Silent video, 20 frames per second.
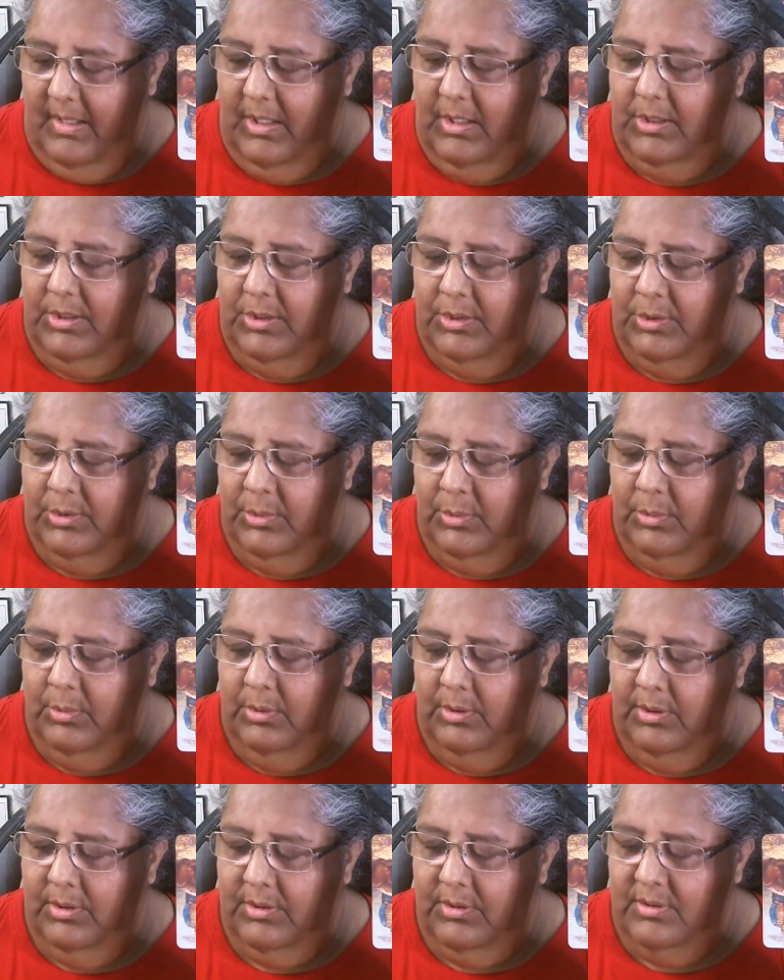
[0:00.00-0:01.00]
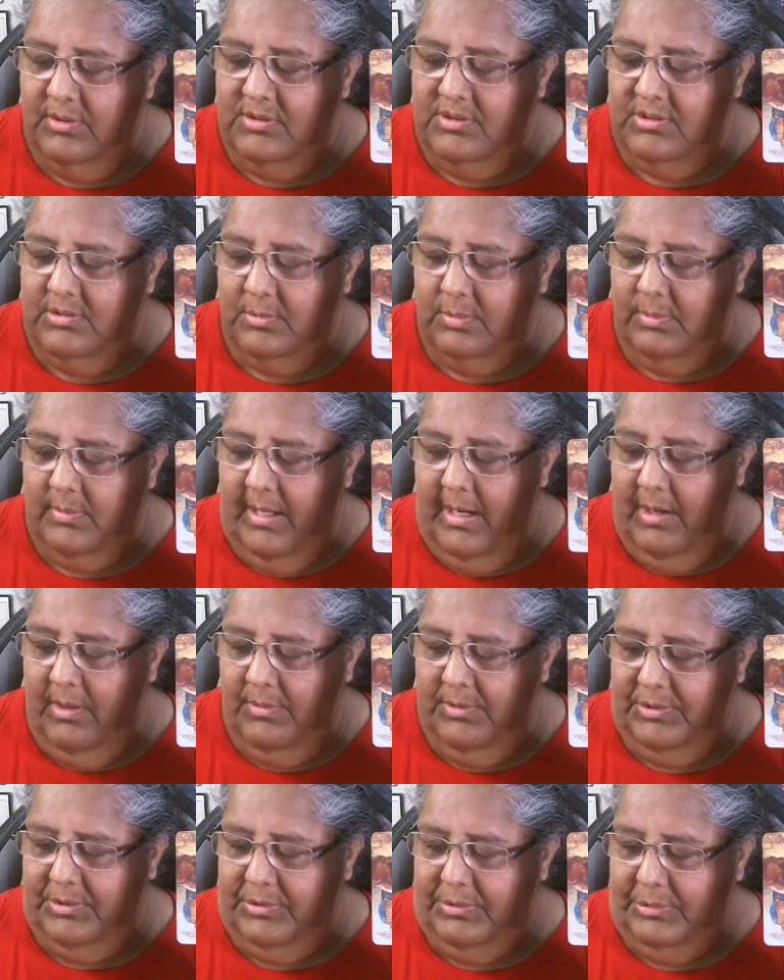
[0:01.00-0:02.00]
You or those
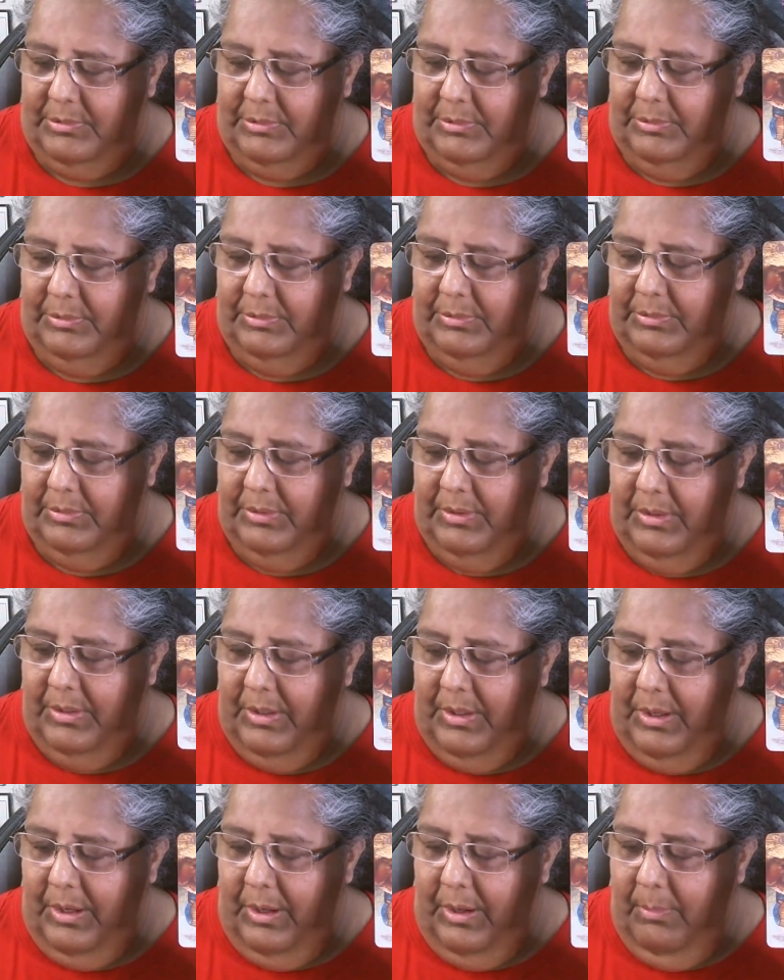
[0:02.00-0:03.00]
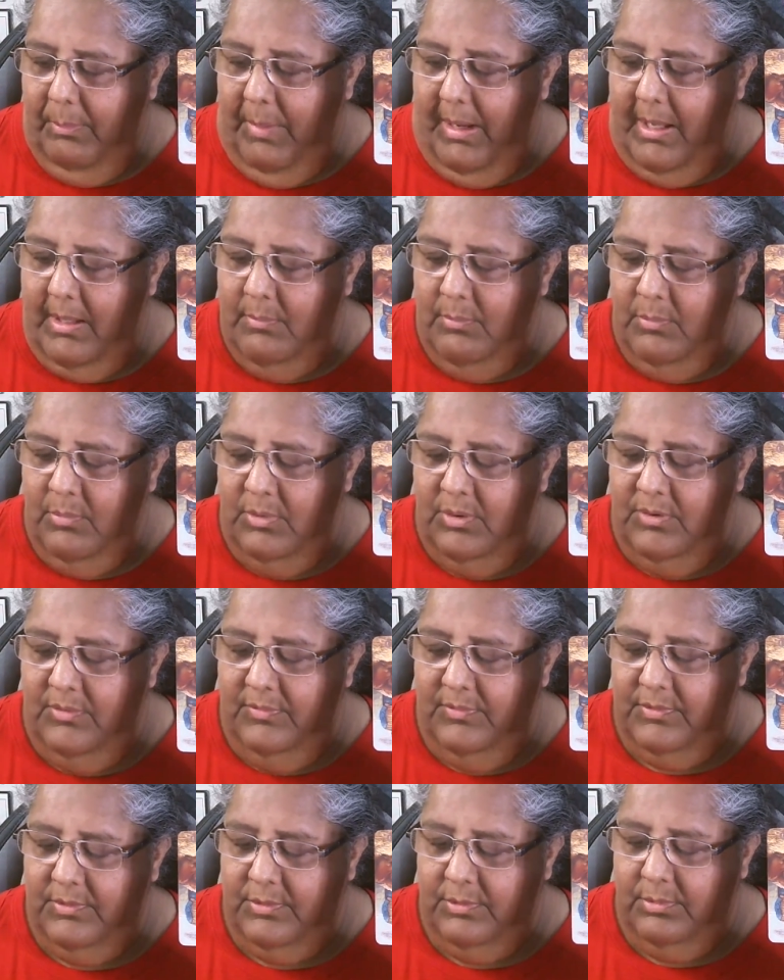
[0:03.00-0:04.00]
around you might move
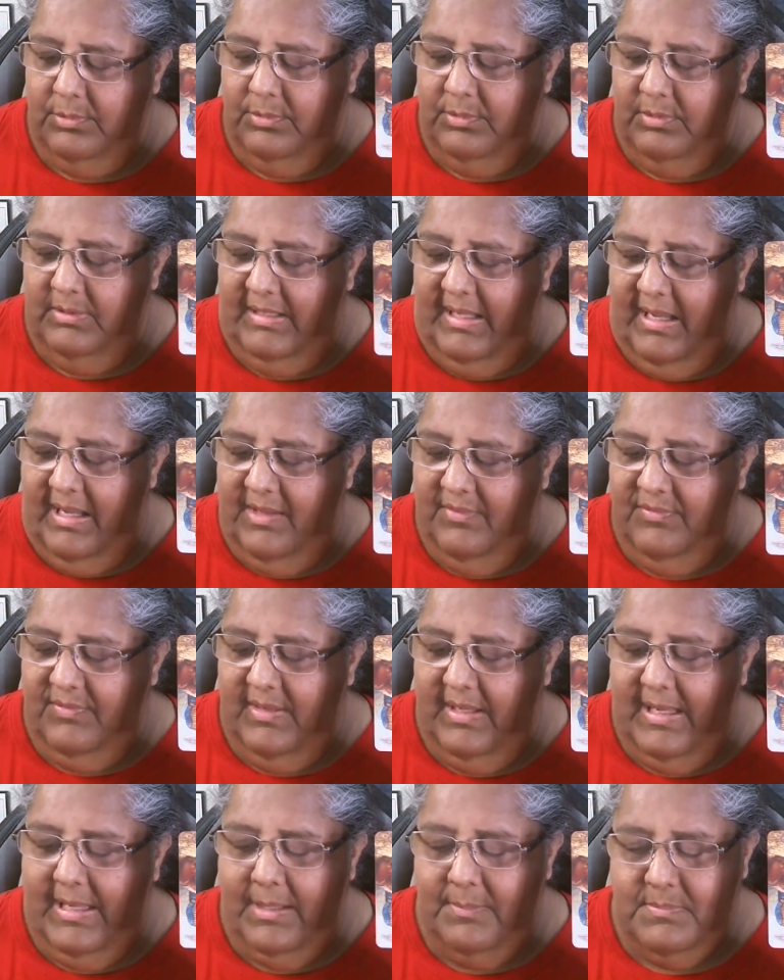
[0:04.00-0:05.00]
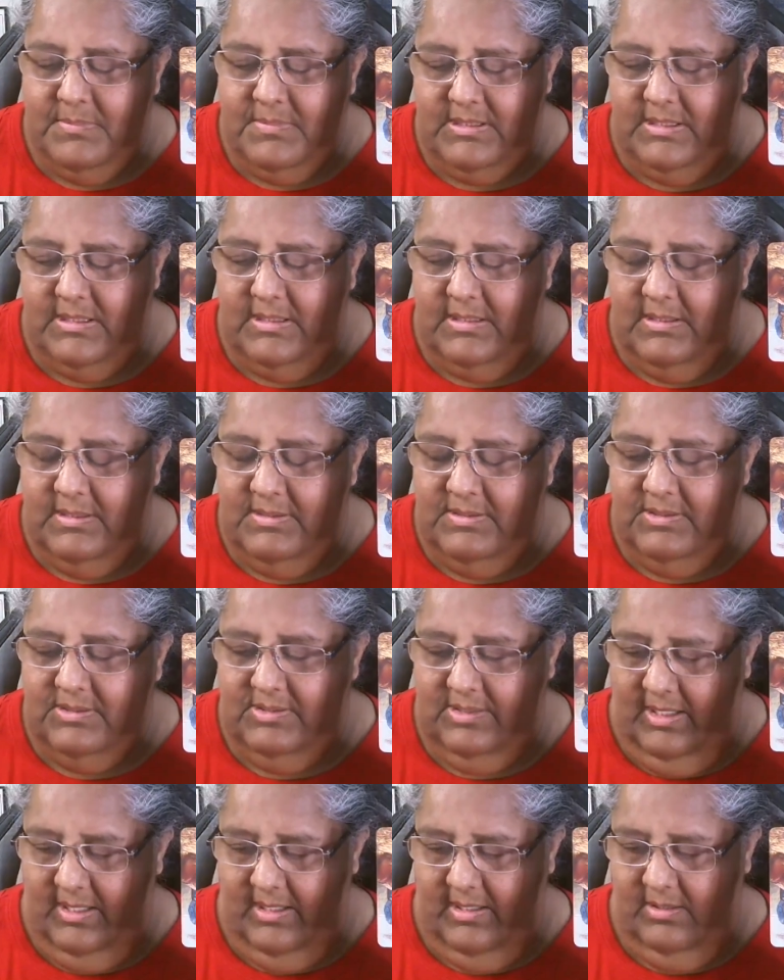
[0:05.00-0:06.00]
through life empty
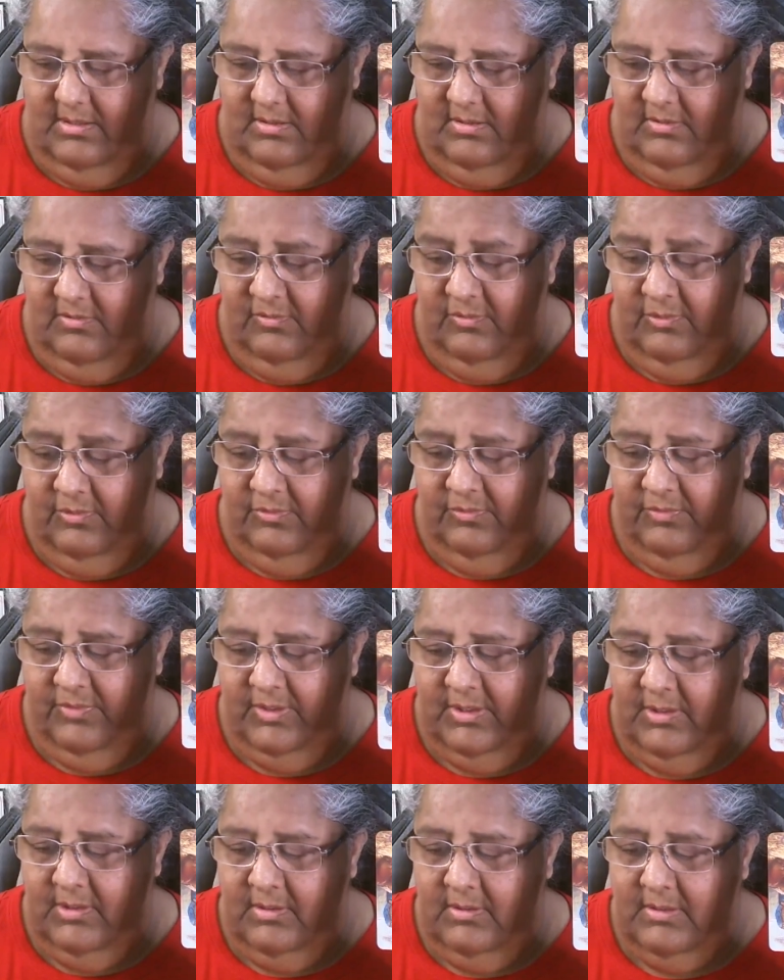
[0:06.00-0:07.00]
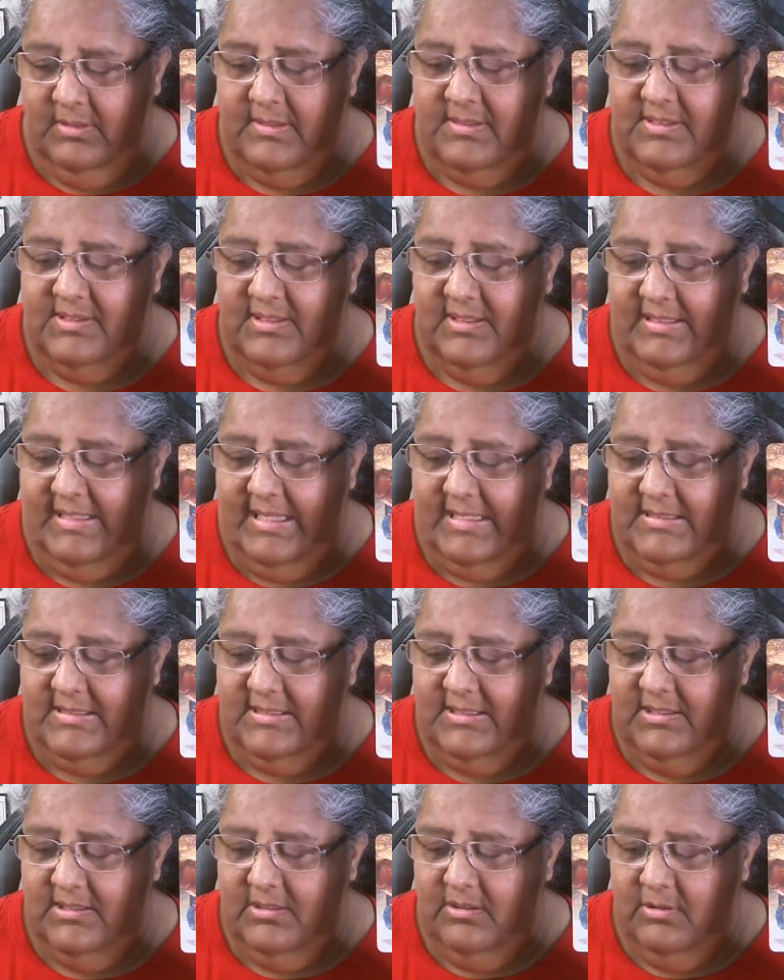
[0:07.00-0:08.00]
inside, unfulfilled,
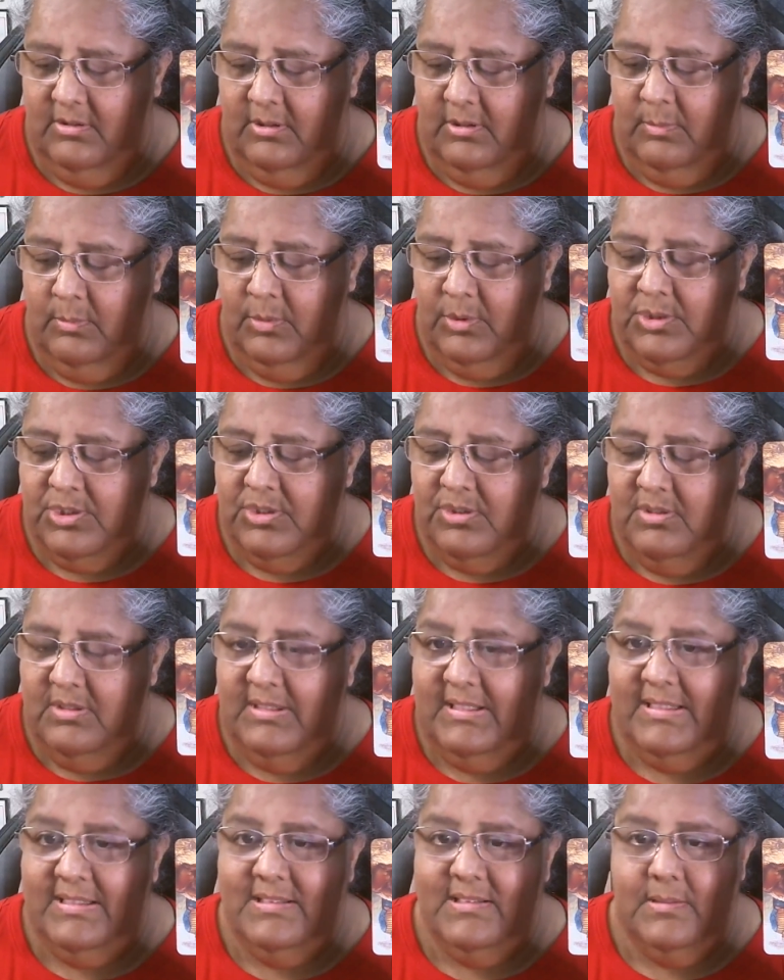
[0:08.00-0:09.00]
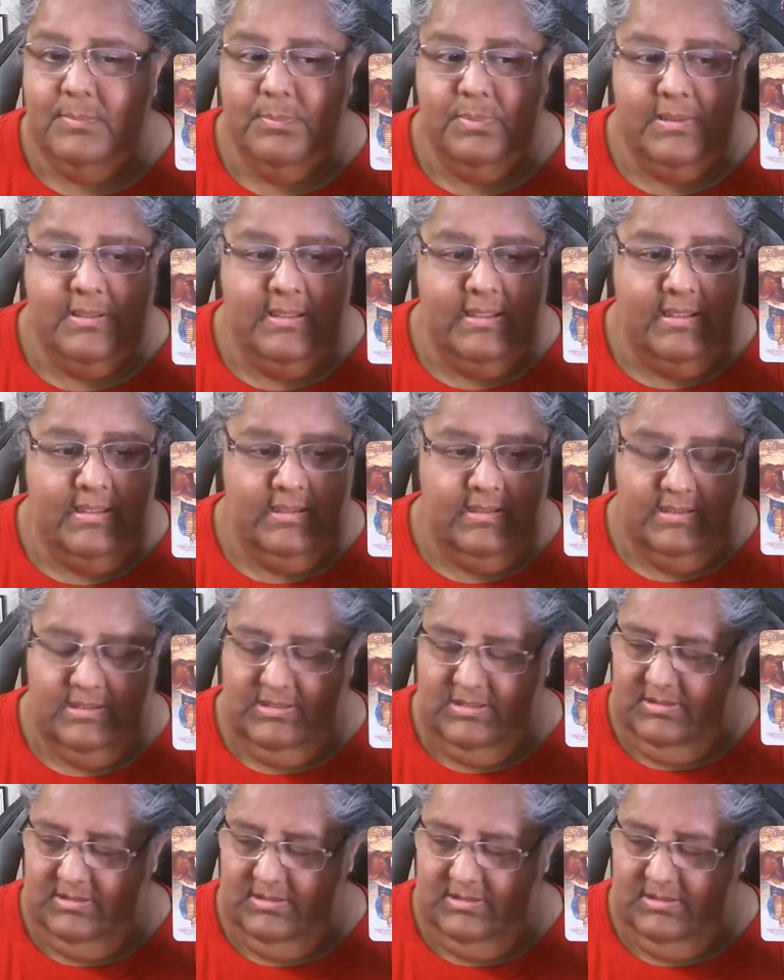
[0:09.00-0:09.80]
disconnected, or emotionally depleted.